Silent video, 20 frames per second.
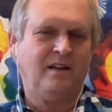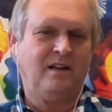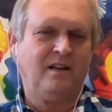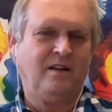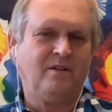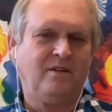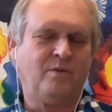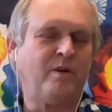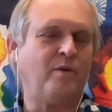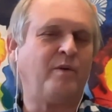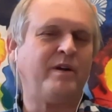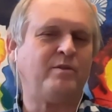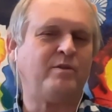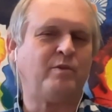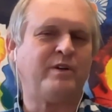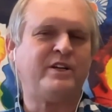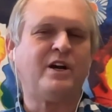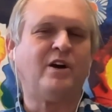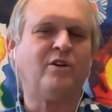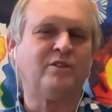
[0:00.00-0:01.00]
We
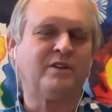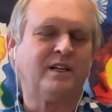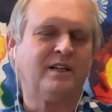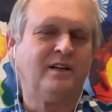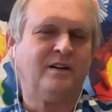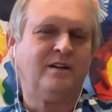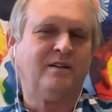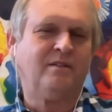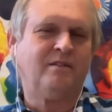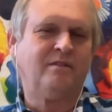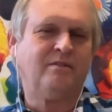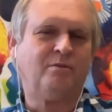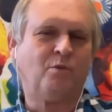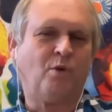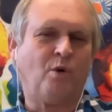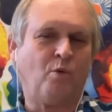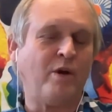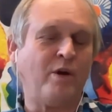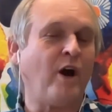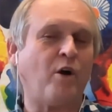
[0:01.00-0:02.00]

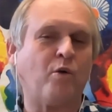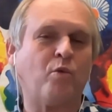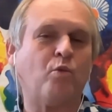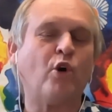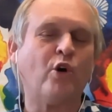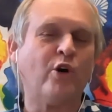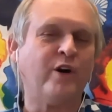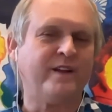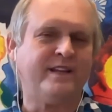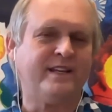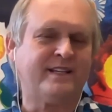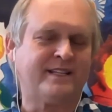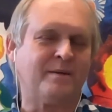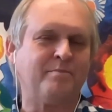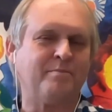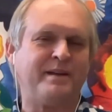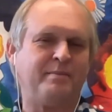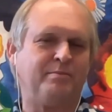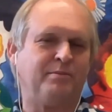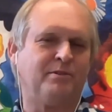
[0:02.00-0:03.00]
aren't worried that some
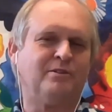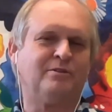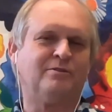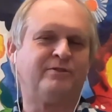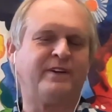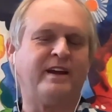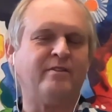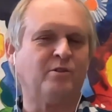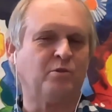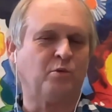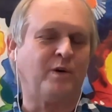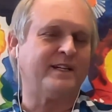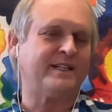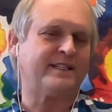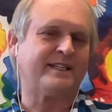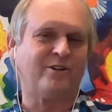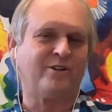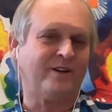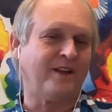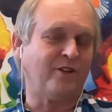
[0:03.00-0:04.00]
people favor one
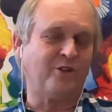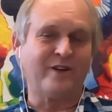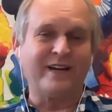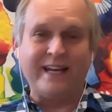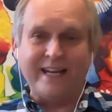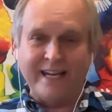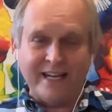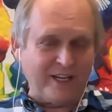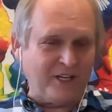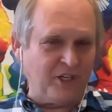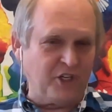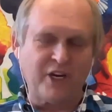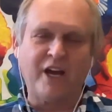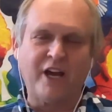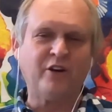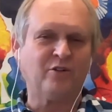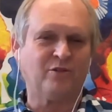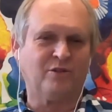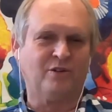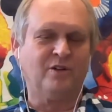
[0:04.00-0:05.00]
side or another in
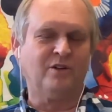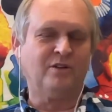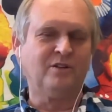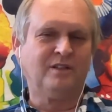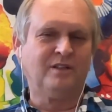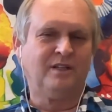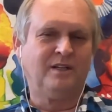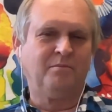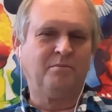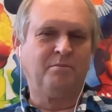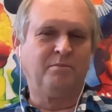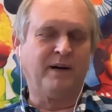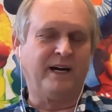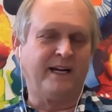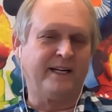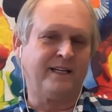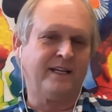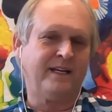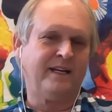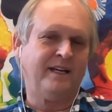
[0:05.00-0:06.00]
general,
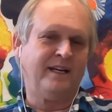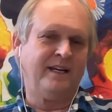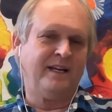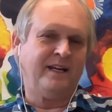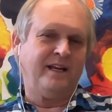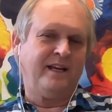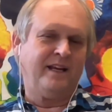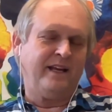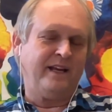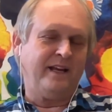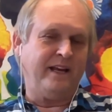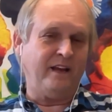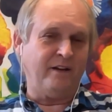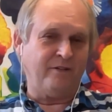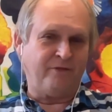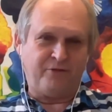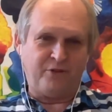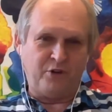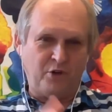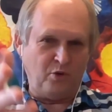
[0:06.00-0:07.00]
but
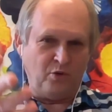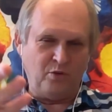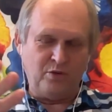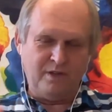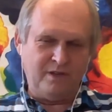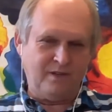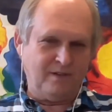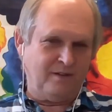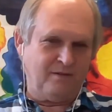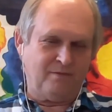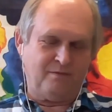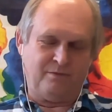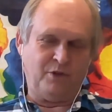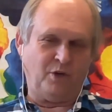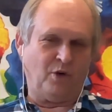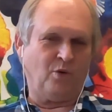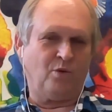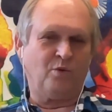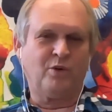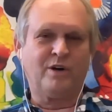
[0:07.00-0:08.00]
if
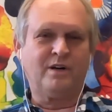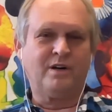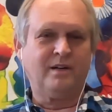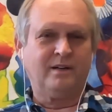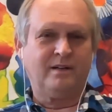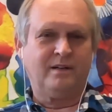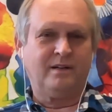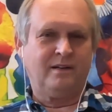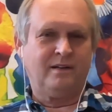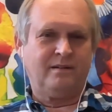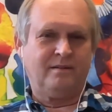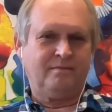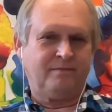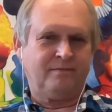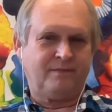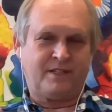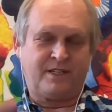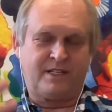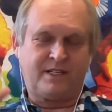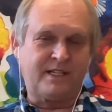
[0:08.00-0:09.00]
were
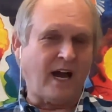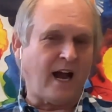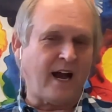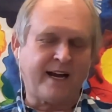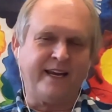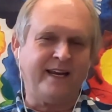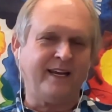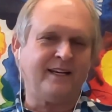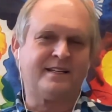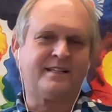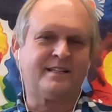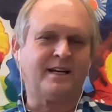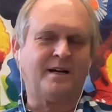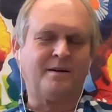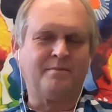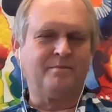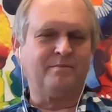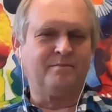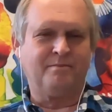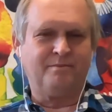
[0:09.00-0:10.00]
stocking
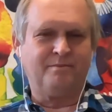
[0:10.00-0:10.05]
some